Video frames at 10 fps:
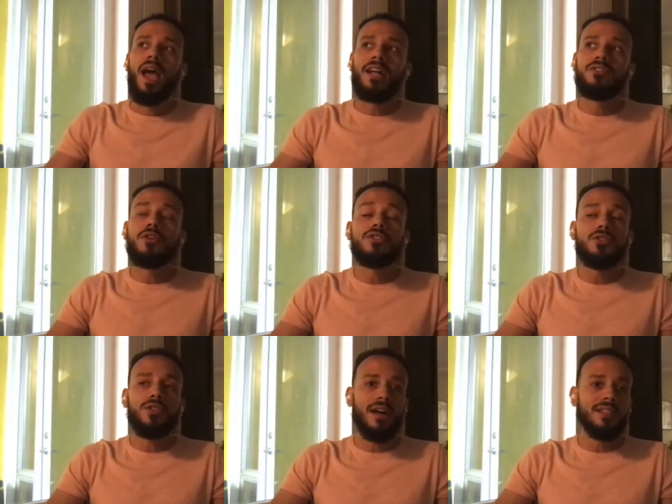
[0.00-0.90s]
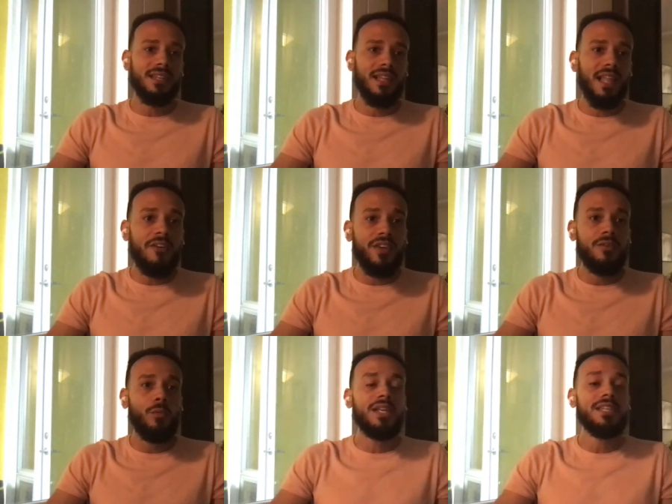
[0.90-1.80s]
And so in
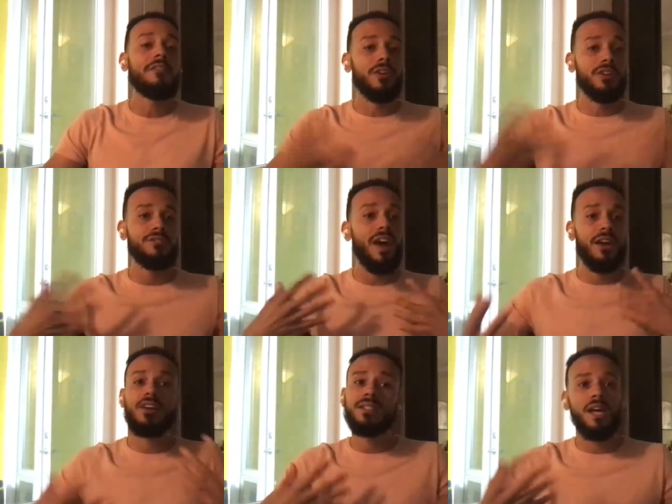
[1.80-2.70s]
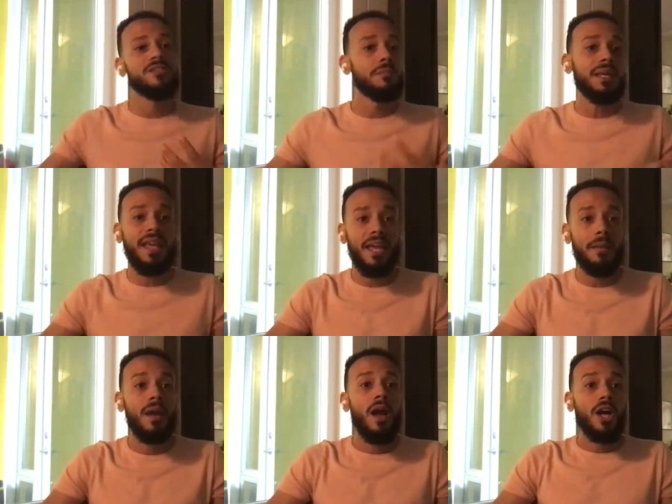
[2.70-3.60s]
2011, we diversified ourselves and
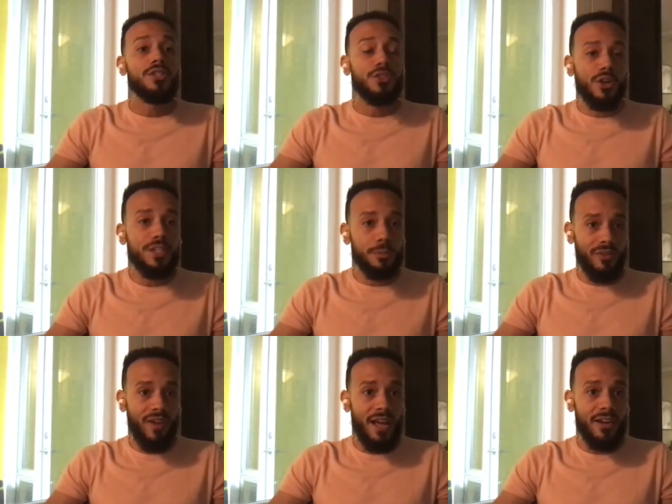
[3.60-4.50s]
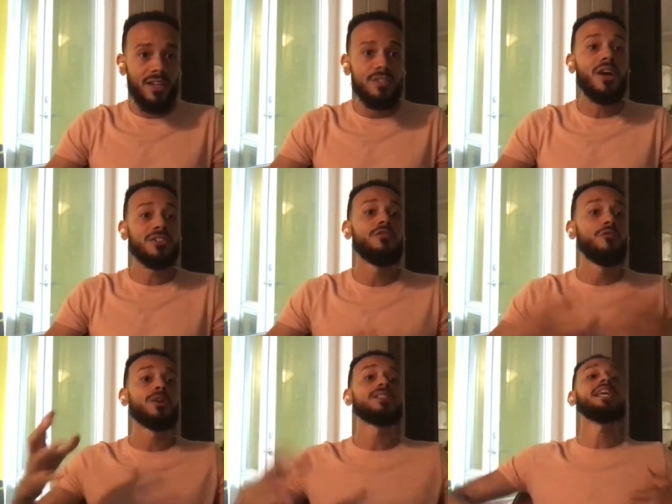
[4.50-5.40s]
became a service provider. In
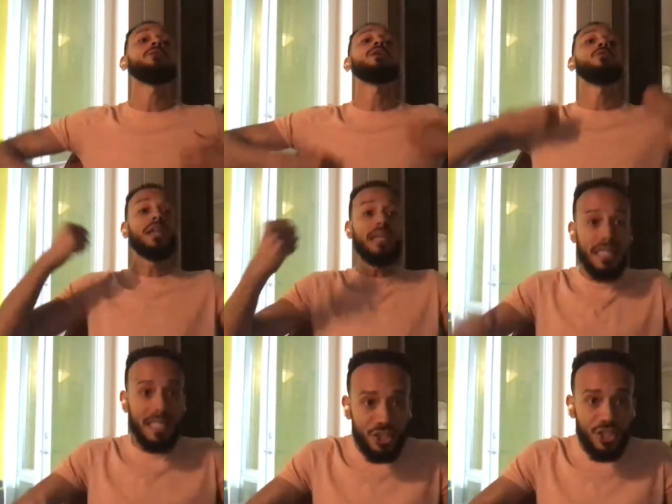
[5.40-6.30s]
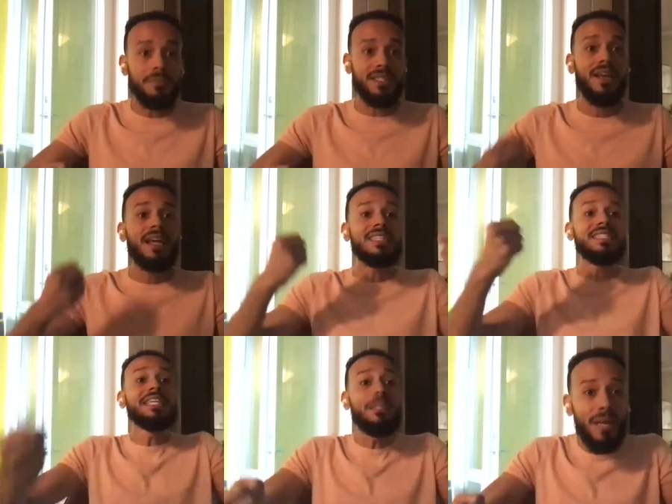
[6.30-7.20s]
2014, we really jumped
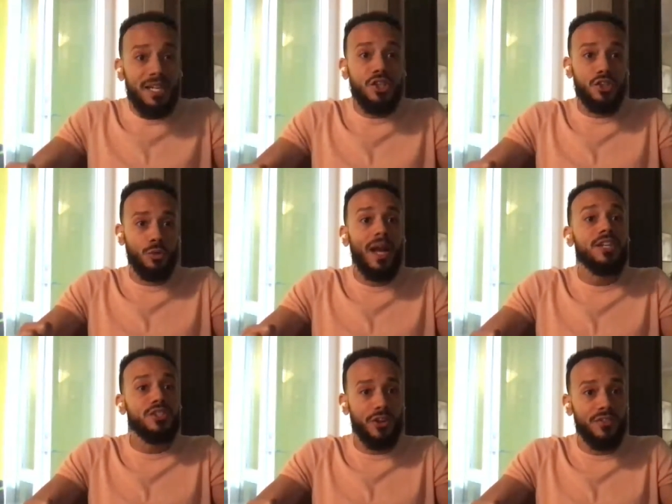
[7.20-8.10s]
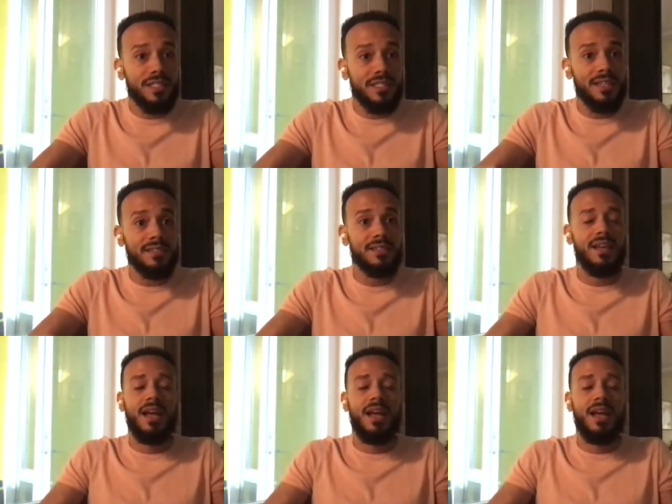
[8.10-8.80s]
deep into direct services.